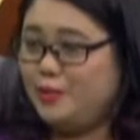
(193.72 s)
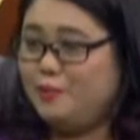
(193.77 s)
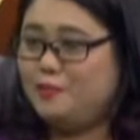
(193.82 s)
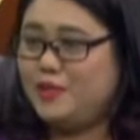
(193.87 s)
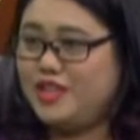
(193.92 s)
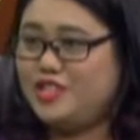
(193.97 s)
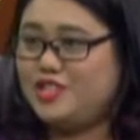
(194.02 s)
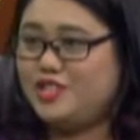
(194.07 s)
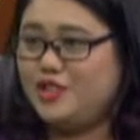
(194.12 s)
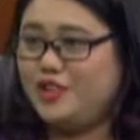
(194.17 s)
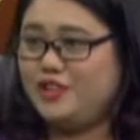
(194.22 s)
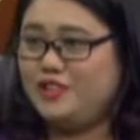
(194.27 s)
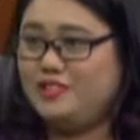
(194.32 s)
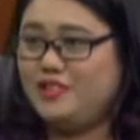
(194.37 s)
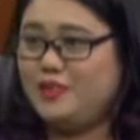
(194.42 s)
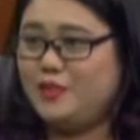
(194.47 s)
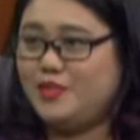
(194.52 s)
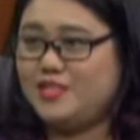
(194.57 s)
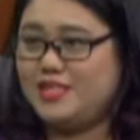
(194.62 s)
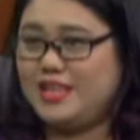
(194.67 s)
plush doll.
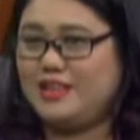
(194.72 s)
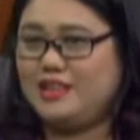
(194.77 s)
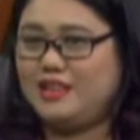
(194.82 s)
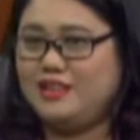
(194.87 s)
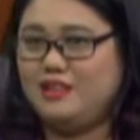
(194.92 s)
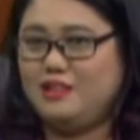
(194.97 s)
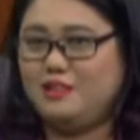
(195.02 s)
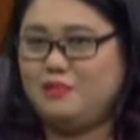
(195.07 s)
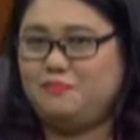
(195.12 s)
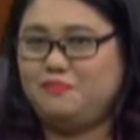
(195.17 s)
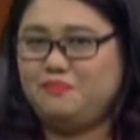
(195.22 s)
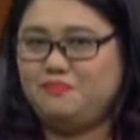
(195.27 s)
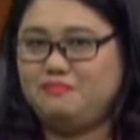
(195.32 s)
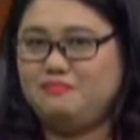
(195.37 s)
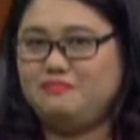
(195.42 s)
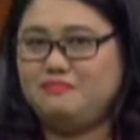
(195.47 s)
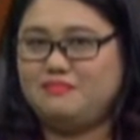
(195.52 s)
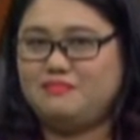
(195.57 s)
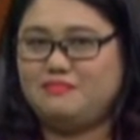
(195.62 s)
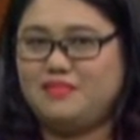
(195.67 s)
It was like a
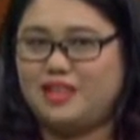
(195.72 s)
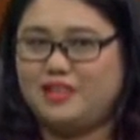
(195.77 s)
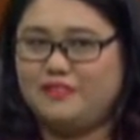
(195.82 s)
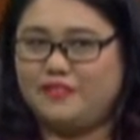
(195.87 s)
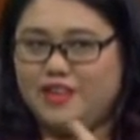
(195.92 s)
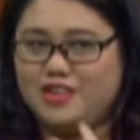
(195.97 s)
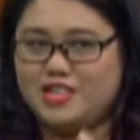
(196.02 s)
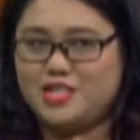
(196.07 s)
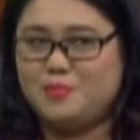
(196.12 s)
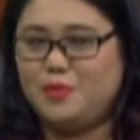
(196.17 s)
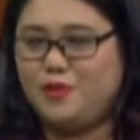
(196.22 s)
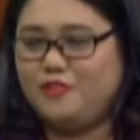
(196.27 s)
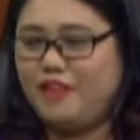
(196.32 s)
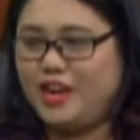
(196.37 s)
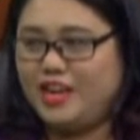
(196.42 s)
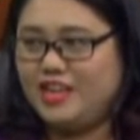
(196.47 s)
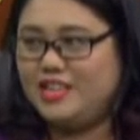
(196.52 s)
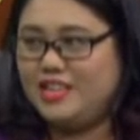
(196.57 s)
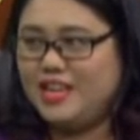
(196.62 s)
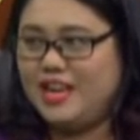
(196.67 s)
very small
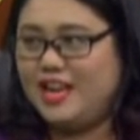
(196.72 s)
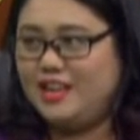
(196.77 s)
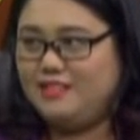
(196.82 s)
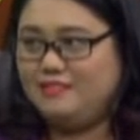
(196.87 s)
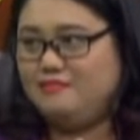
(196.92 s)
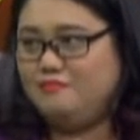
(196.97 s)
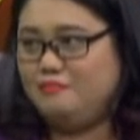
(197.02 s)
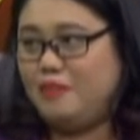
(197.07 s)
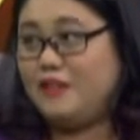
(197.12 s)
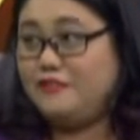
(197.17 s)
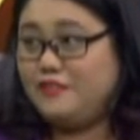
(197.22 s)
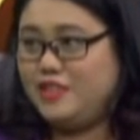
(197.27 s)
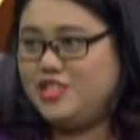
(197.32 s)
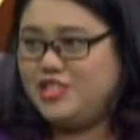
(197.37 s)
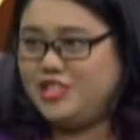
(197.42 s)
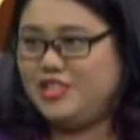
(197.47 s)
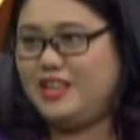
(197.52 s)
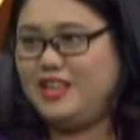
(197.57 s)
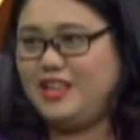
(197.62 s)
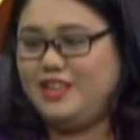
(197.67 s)
Raggedy Ann, my
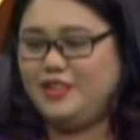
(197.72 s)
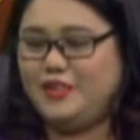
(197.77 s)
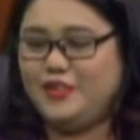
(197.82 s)
version.